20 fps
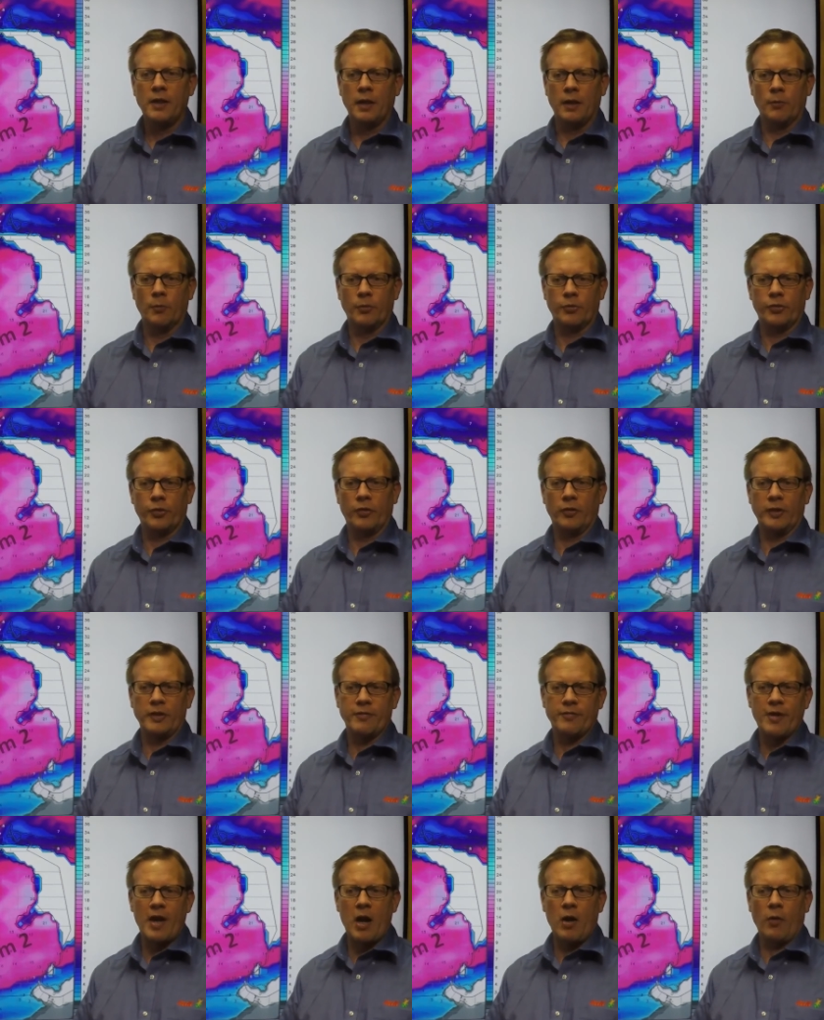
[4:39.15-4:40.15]
and we'll
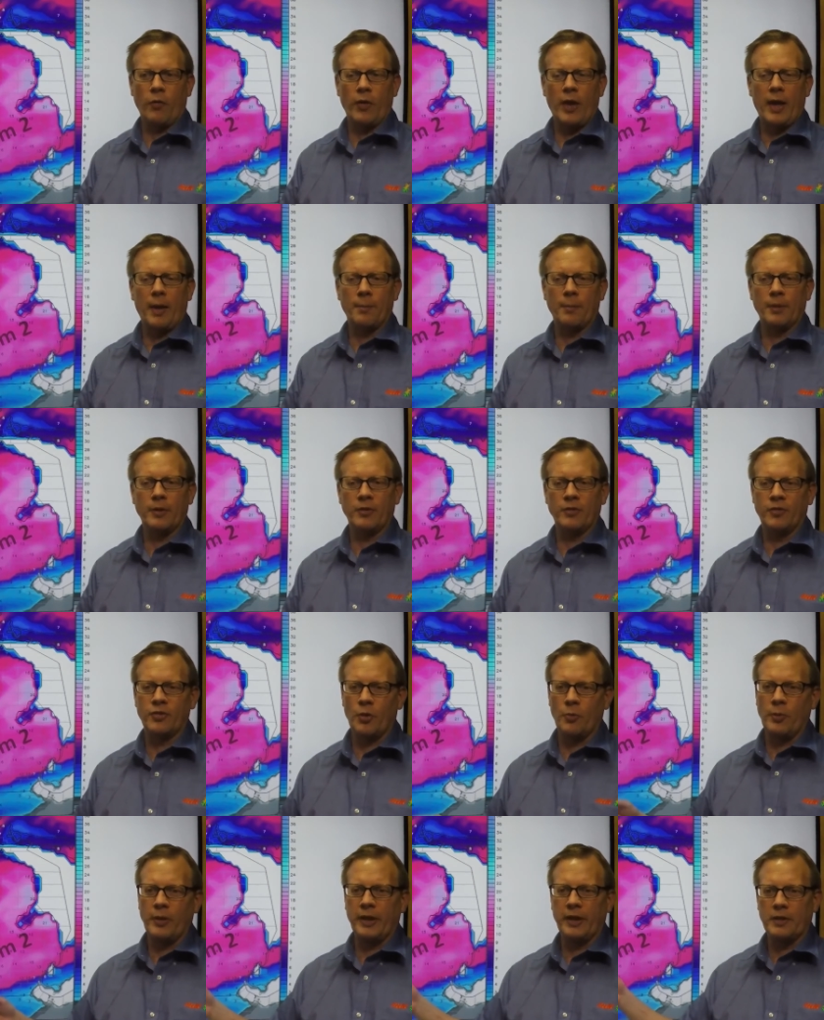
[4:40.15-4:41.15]
certainly follow that. But
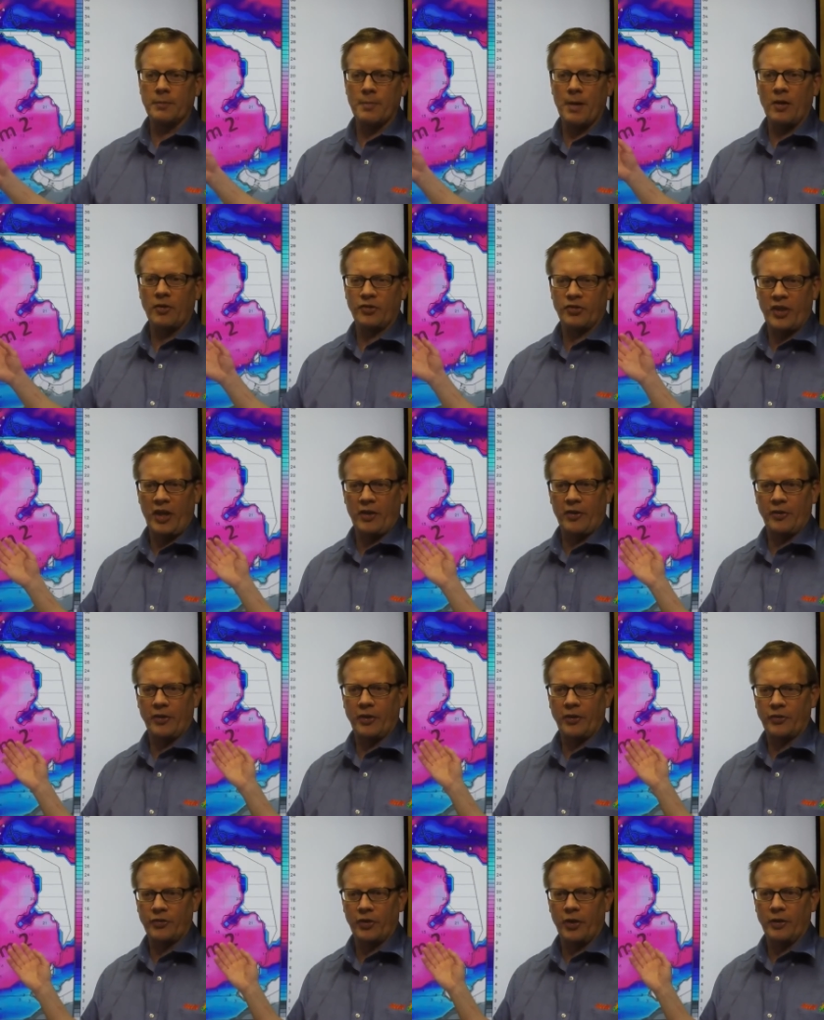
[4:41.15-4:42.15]
until we get to about
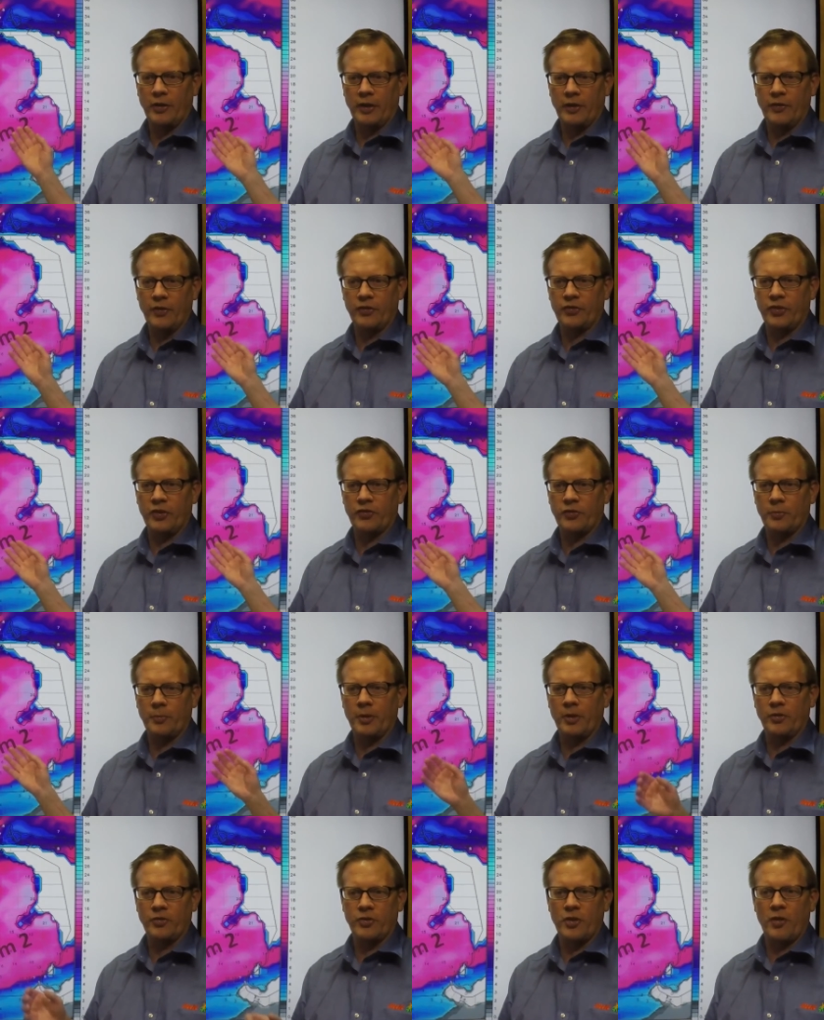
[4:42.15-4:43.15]
Saturday or Sunday, this system
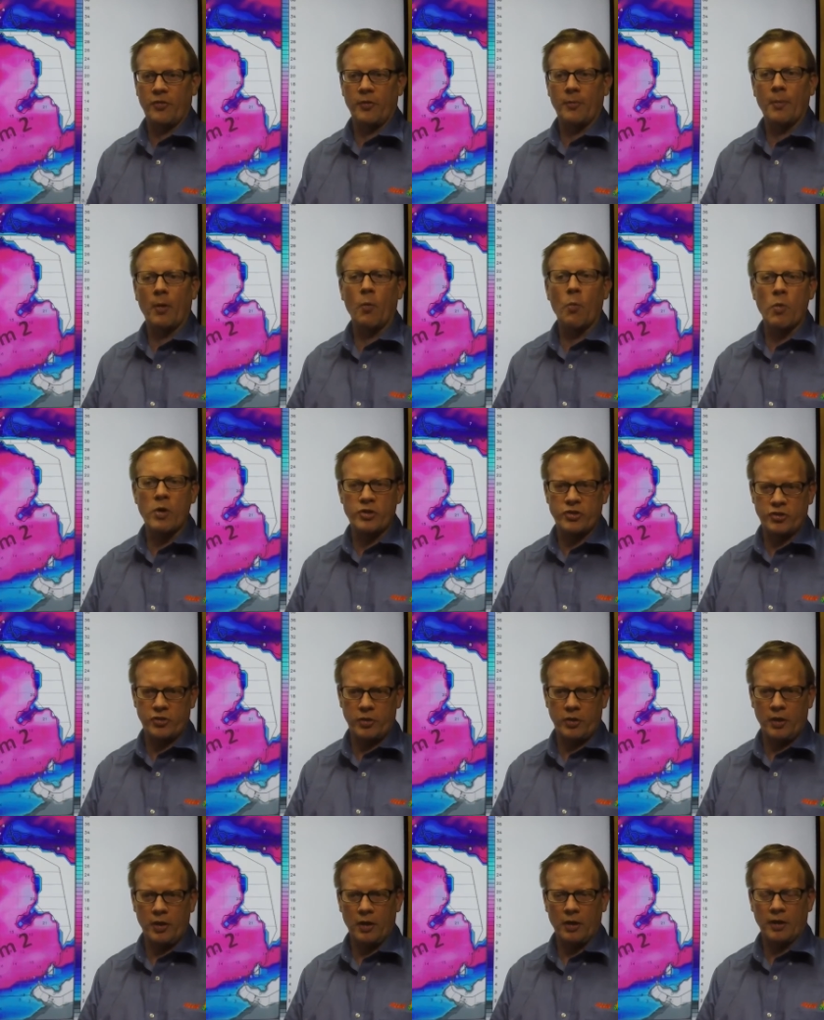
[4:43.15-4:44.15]
here is nothing but
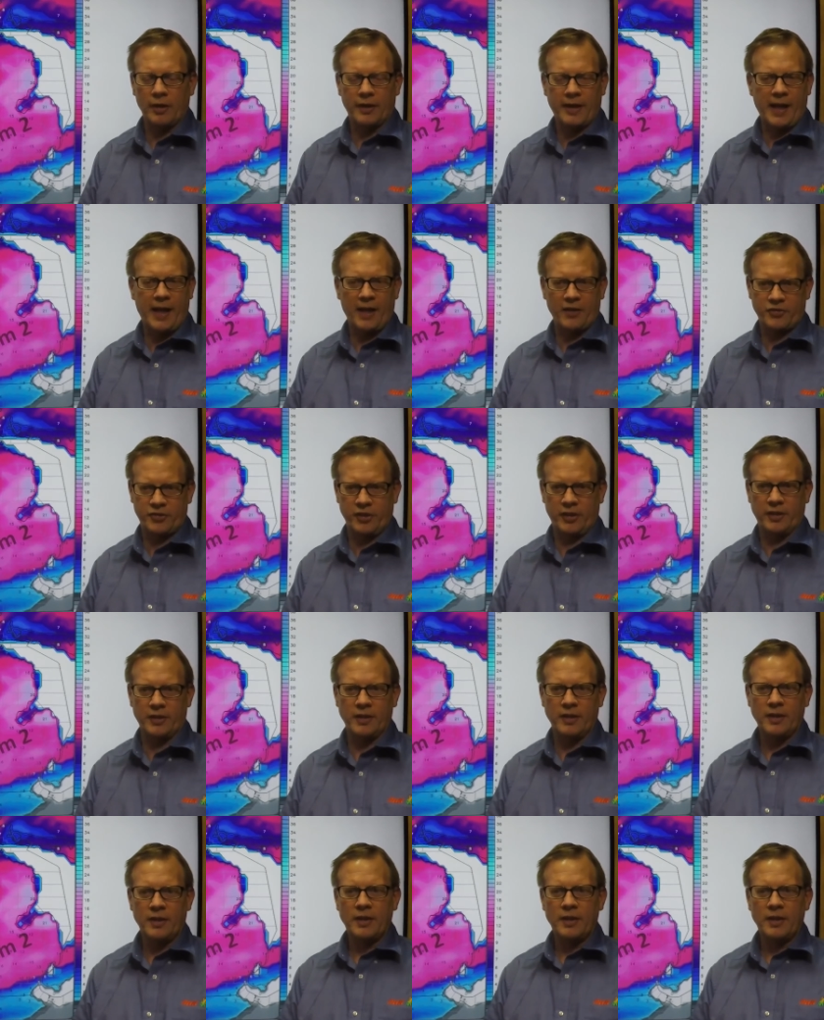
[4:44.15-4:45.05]
wish uh, casting.